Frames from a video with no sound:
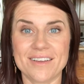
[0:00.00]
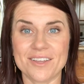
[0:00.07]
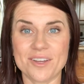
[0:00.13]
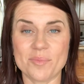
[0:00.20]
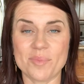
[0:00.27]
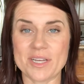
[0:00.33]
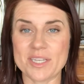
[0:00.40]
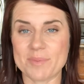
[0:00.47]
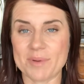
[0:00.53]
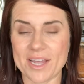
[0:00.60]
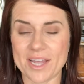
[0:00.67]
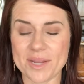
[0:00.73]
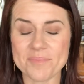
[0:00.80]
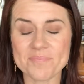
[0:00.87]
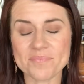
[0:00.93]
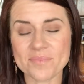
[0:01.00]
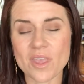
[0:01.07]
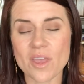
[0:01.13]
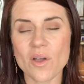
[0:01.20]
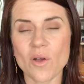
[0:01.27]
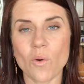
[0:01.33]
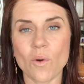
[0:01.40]
bug spray,
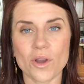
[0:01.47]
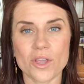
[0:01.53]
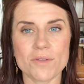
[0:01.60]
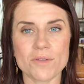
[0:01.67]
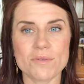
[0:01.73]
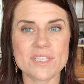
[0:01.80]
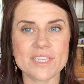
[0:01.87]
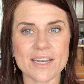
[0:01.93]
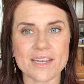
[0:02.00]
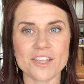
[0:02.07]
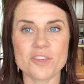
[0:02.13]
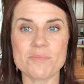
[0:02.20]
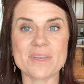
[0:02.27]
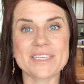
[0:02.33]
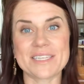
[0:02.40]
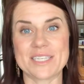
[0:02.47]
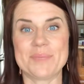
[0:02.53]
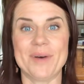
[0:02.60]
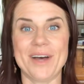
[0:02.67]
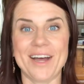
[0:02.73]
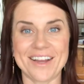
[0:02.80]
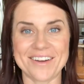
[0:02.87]
or you miss a
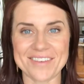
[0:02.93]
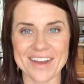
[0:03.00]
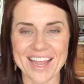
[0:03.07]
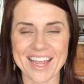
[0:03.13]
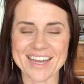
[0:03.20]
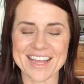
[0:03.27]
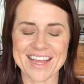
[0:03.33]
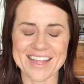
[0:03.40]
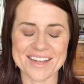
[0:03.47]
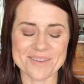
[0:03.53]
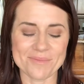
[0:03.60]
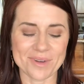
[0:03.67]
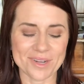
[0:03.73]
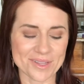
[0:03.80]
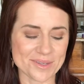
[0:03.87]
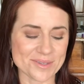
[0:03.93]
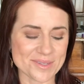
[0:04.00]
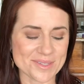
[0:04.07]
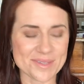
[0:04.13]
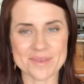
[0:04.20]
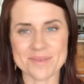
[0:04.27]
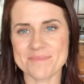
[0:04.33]
spot, right? And one of
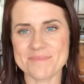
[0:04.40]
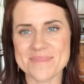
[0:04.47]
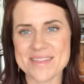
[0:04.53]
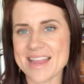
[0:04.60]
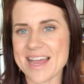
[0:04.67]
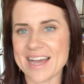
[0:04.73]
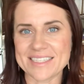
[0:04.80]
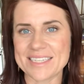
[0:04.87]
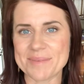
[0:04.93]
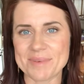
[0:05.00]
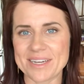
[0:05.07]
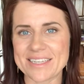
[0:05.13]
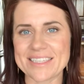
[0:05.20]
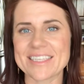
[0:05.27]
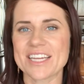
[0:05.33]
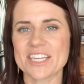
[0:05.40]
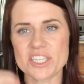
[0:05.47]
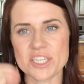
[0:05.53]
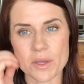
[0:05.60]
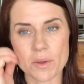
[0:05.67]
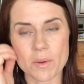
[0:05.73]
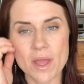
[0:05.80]
those nasty bugs
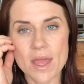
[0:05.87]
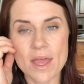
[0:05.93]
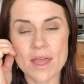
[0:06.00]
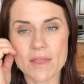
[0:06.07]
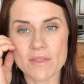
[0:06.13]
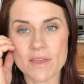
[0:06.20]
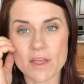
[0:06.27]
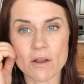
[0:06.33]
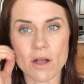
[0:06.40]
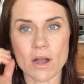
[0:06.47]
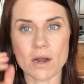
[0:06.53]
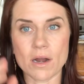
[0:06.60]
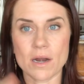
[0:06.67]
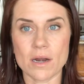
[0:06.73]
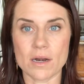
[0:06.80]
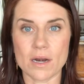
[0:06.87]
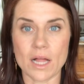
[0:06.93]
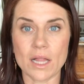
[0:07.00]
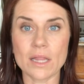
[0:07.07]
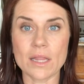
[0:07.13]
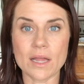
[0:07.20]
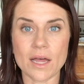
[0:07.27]
gets you. There are
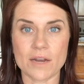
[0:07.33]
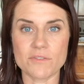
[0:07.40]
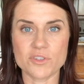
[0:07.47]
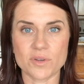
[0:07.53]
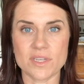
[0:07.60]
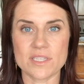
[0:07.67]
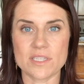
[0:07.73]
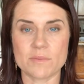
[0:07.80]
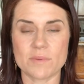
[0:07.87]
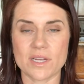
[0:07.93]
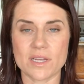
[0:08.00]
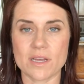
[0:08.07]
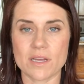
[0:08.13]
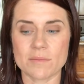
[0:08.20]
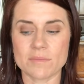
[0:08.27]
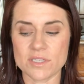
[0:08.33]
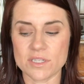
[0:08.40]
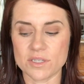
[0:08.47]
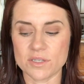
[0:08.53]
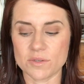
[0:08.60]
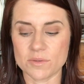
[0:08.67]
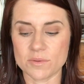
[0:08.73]
a lot of choices when it comes
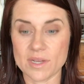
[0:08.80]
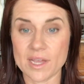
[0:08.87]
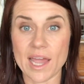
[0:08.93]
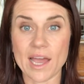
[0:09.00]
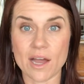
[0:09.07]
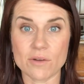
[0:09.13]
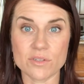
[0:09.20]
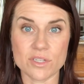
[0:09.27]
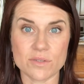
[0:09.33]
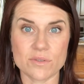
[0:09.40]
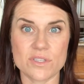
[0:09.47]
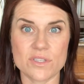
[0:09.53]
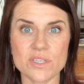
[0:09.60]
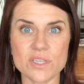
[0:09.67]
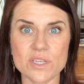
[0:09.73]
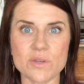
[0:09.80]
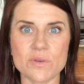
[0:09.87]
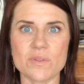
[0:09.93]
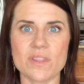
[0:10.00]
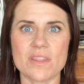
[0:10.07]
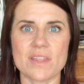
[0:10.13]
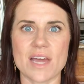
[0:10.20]
to how to
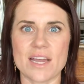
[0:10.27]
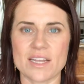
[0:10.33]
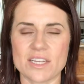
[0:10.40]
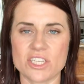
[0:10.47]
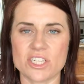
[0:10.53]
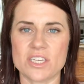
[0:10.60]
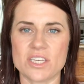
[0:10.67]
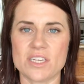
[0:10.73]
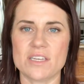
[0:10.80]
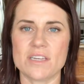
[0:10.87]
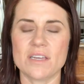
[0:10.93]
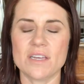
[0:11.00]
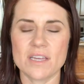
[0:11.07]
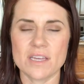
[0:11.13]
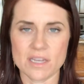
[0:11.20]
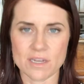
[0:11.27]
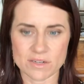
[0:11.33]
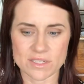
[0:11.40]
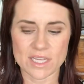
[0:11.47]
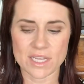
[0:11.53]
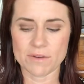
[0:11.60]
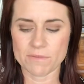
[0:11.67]
soothe that itchy,
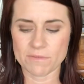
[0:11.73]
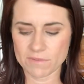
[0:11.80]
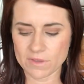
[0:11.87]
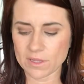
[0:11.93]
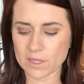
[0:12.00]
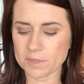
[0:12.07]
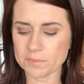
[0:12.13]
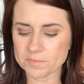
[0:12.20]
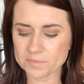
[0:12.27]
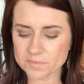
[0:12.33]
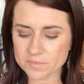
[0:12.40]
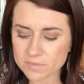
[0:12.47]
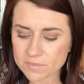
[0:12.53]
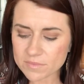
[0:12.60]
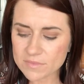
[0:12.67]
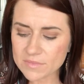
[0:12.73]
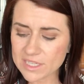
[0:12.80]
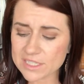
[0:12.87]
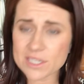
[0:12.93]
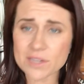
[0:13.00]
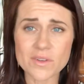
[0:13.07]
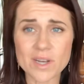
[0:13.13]
irritated feeling.
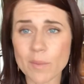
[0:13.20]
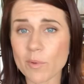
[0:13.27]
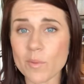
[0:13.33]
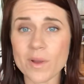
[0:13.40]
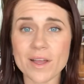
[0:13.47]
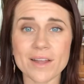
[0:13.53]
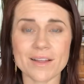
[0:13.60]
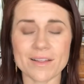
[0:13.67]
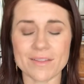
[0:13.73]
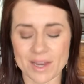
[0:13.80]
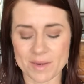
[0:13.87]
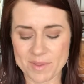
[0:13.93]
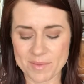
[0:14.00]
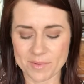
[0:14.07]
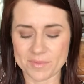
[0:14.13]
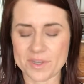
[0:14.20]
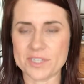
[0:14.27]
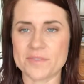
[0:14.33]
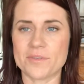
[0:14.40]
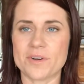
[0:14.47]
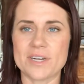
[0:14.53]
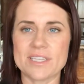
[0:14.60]
So the number one a lot of people
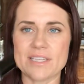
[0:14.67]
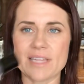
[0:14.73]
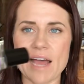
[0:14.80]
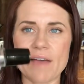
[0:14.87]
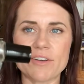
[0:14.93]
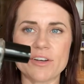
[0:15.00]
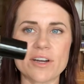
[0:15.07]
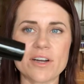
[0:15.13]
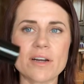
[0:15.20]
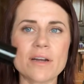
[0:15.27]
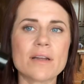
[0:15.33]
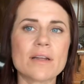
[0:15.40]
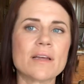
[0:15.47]
reach for is lavender.